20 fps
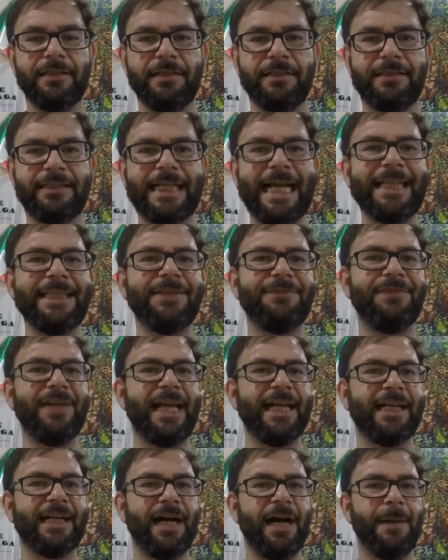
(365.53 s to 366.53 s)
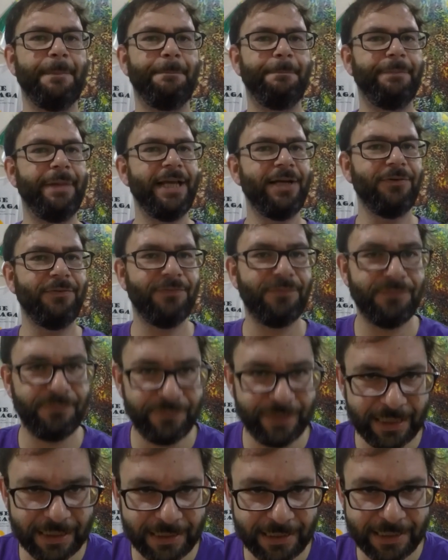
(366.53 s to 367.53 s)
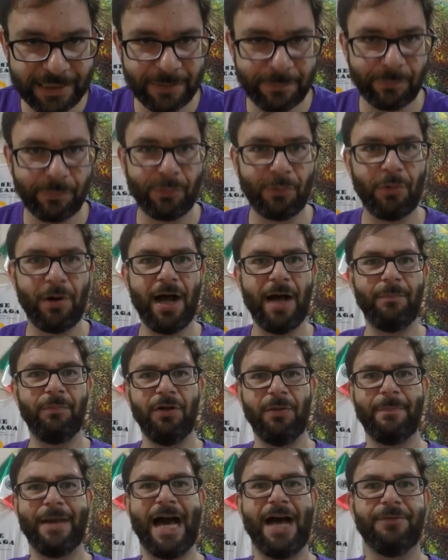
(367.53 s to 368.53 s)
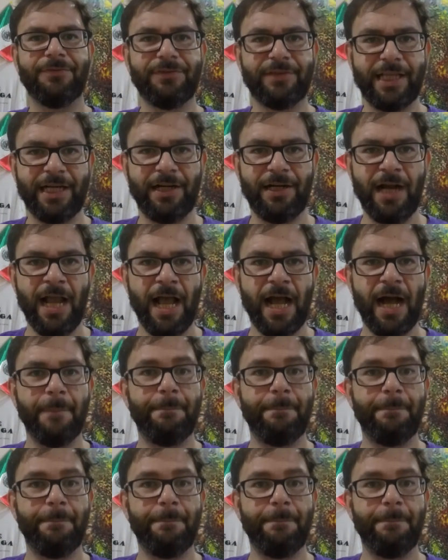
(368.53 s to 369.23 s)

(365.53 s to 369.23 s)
it's kind of like a pedophilia problem out there,